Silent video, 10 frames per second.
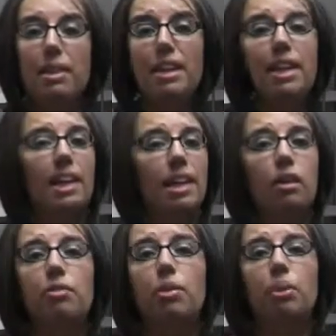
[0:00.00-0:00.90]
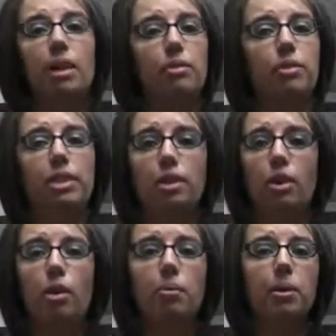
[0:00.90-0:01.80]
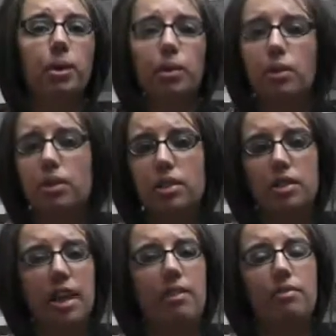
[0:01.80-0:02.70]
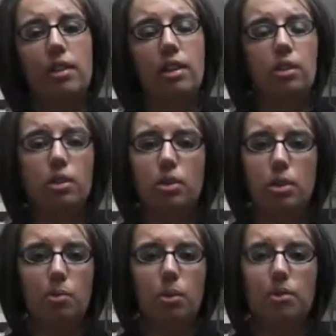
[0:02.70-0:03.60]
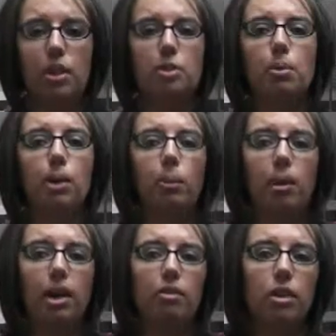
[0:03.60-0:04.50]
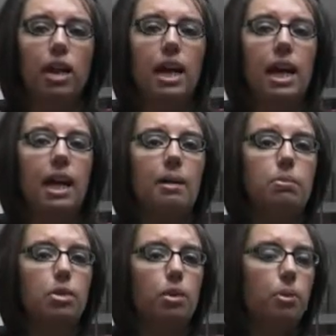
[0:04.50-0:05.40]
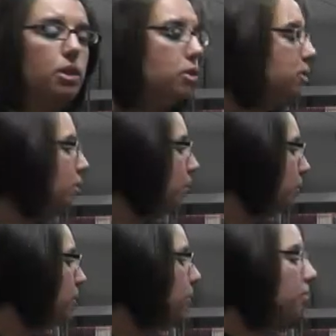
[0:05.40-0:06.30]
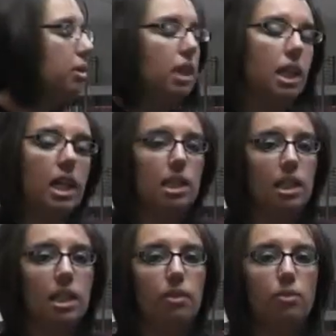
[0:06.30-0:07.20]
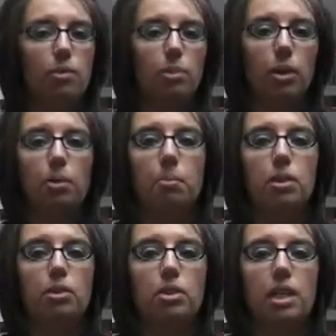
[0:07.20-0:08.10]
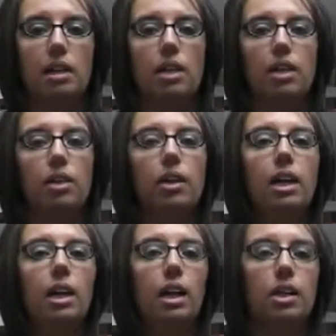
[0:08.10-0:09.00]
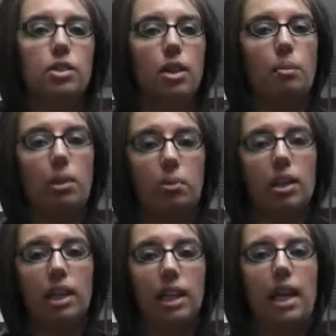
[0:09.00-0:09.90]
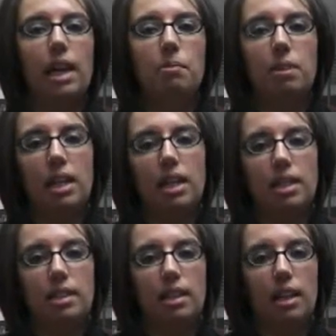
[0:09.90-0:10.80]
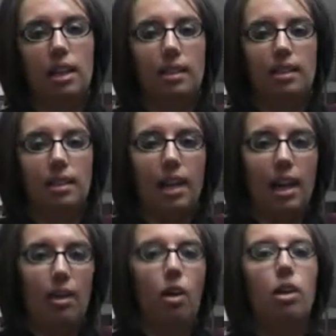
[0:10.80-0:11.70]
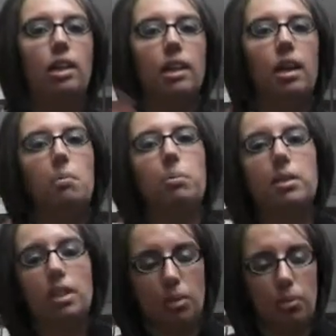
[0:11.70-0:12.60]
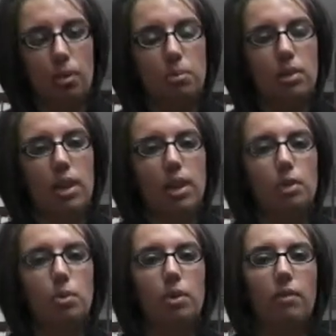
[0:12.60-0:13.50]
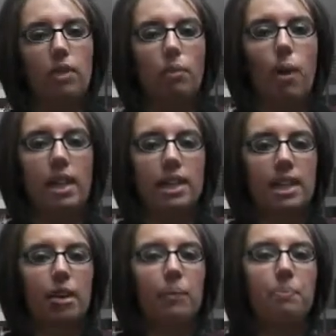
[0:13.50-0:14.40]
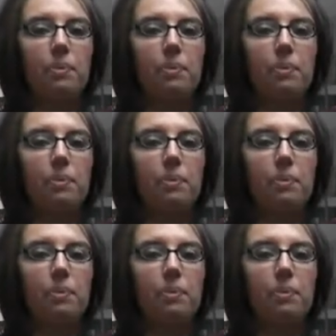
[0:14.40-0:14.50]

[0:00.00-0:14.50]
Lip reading: they can get on for whatever reason, homework or just to have fun on YouTube or Facebook or whatever. So we would really like to get a few more computers down here so that we really can make this an all-encompassing room so they can do whatever they want in here.